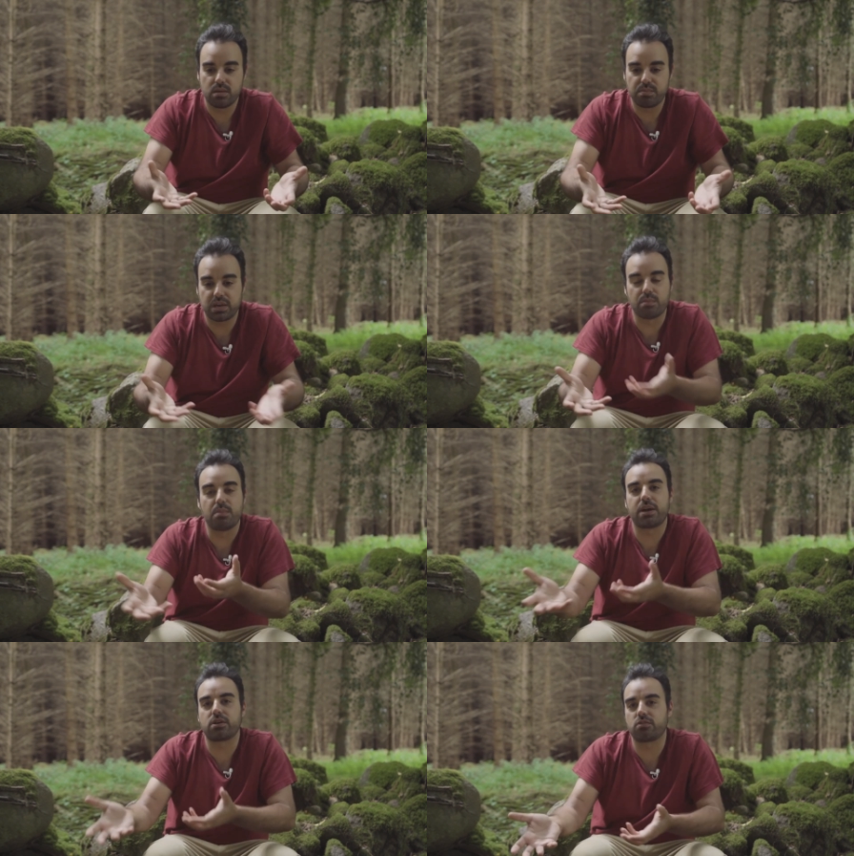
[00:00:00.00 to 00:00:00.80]
become a
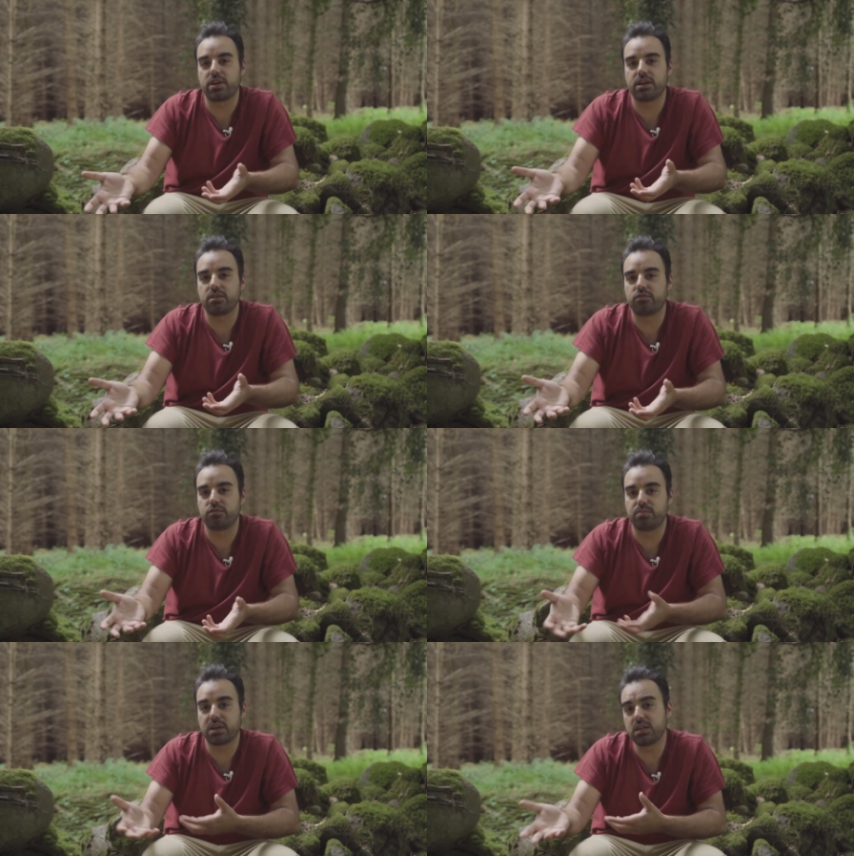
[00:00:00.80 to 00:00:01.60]
better creative
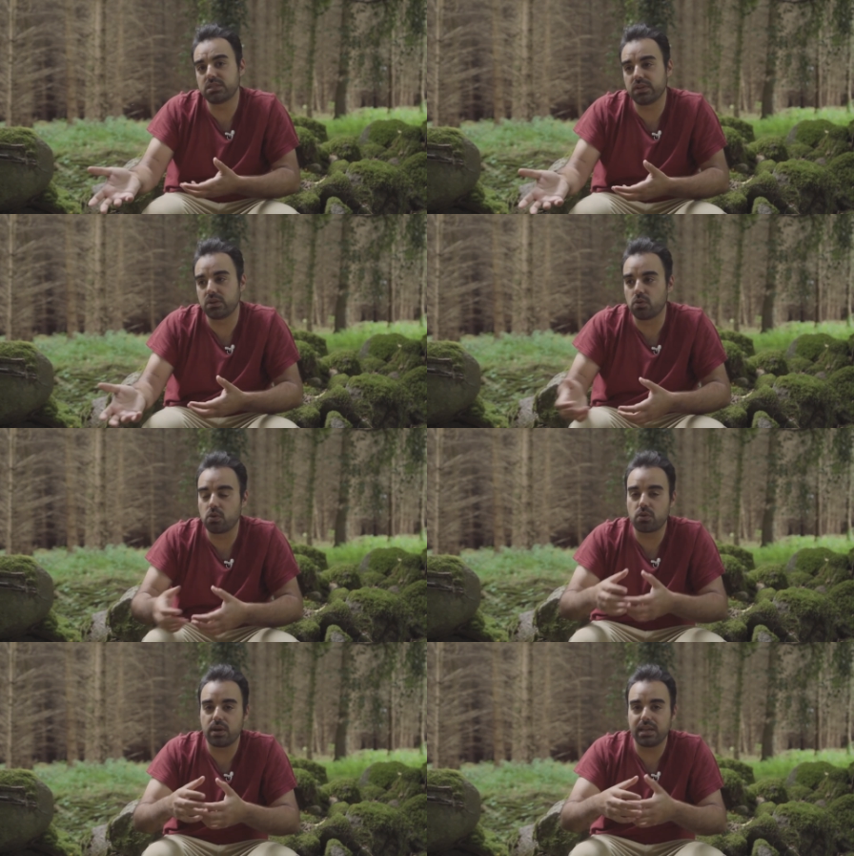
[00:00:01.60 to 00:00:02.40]
because of it,
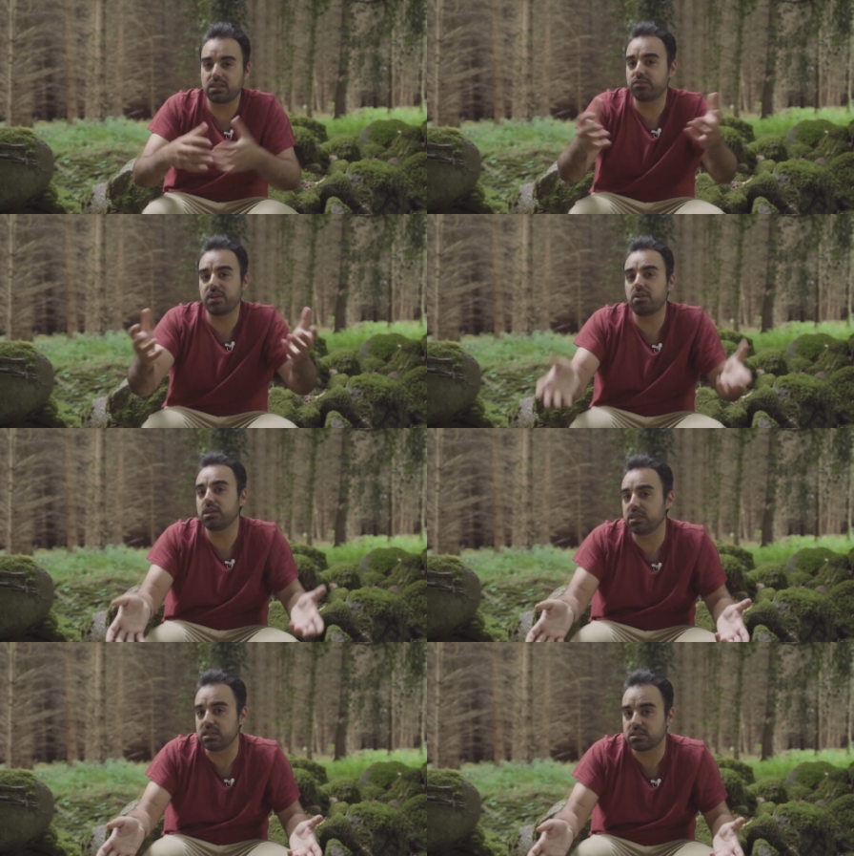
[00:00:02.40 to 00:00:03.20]
or at the very
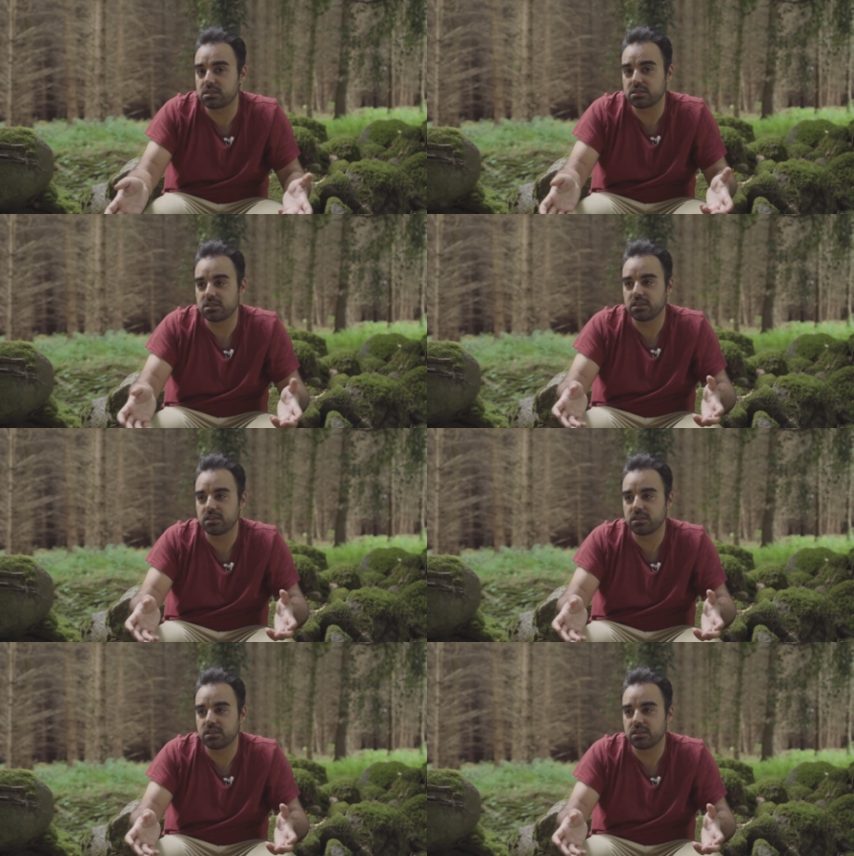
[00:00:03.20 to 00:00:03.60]
least,